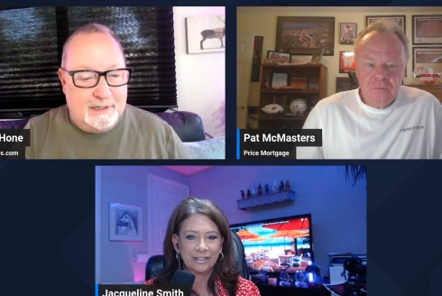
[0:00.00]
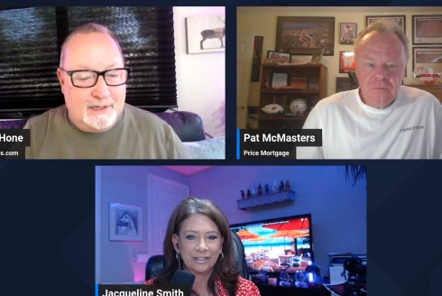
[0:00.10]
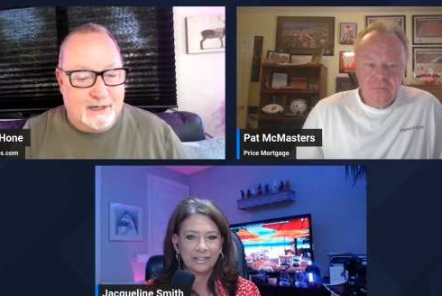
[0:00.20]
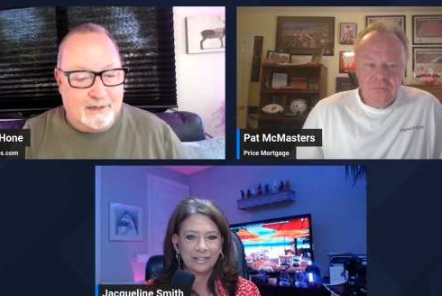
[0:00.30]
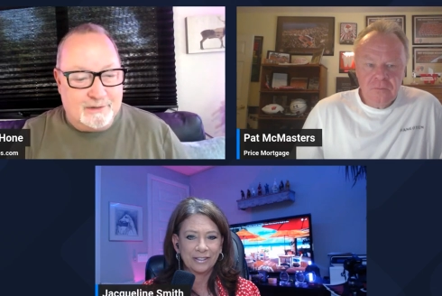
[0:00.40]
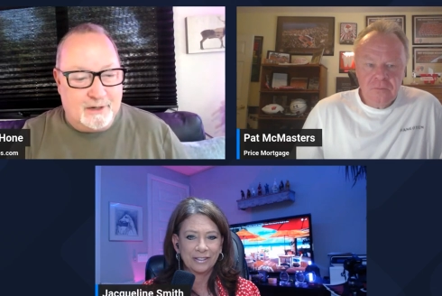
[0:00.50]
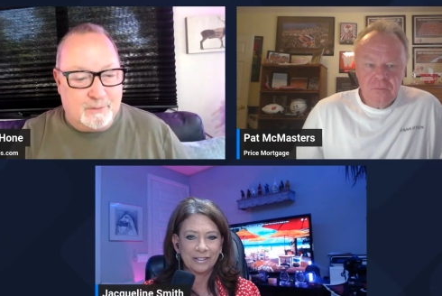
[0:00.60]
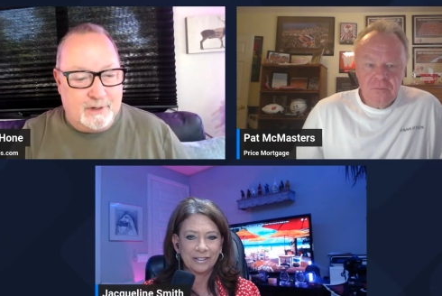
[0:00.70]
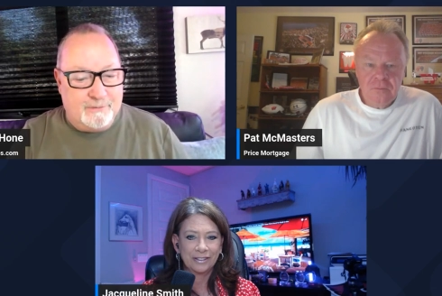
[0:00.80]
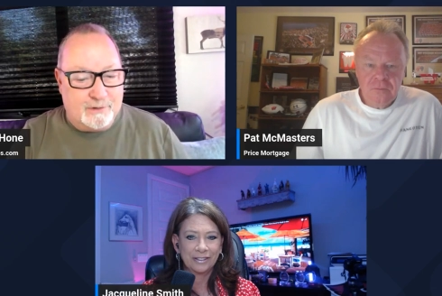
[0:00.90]
Speaker 1: to get
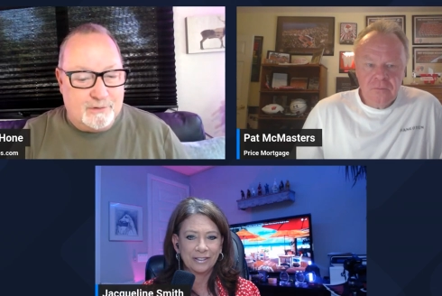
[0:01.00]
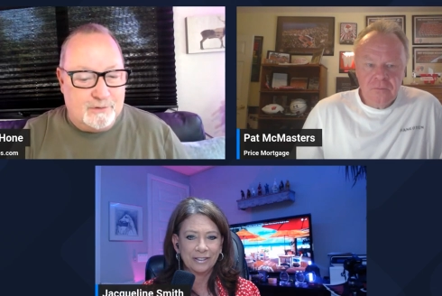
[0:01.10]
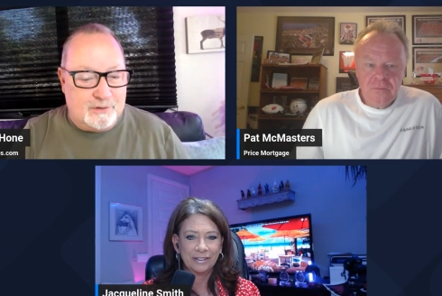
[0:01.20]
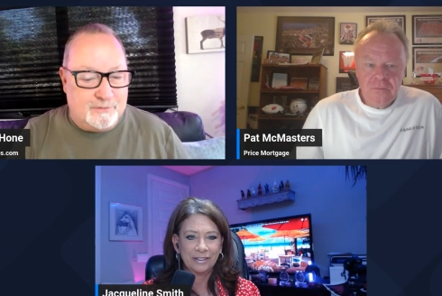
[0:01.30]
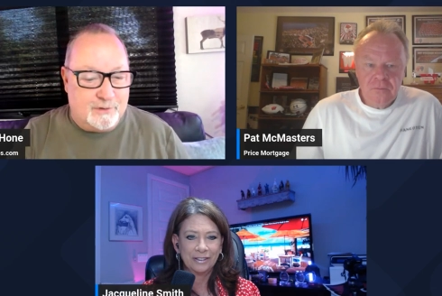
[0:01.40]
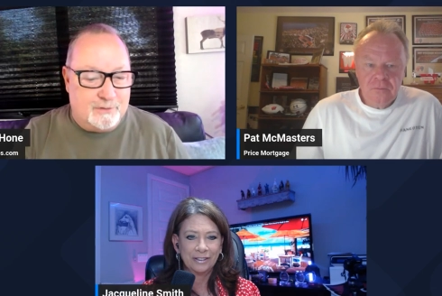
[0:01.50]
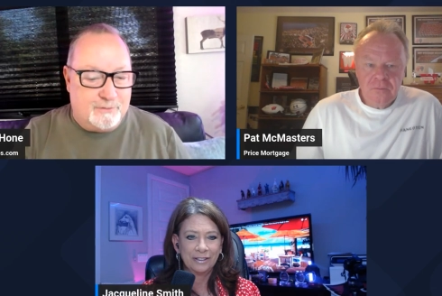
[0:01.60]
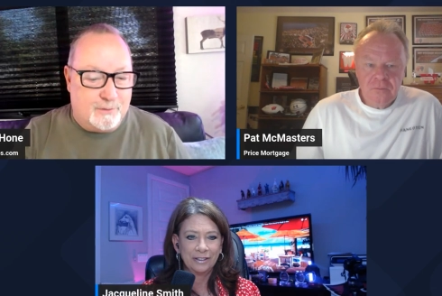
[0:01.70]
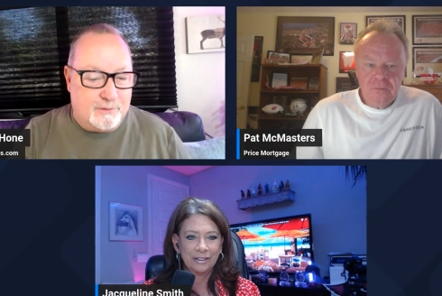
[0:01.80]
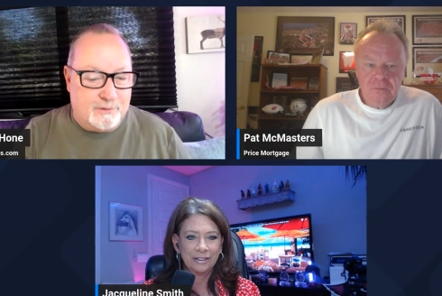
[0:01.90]
ready for Tuesday for the
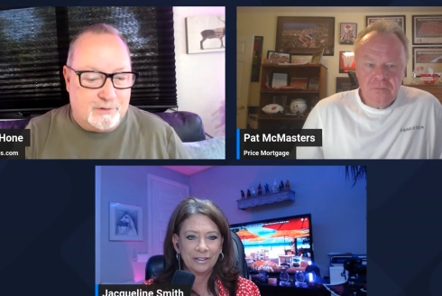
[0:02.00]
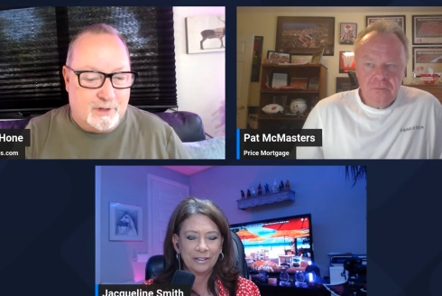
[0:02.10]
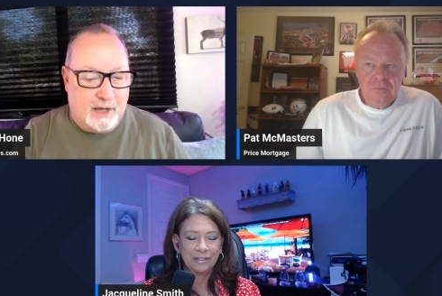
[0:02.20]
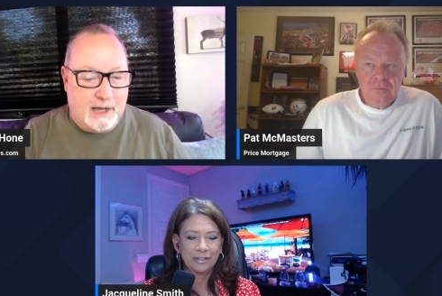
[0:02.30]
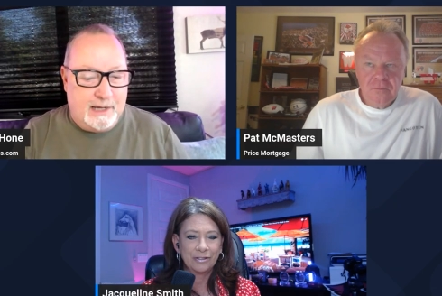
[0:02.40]
4th of July.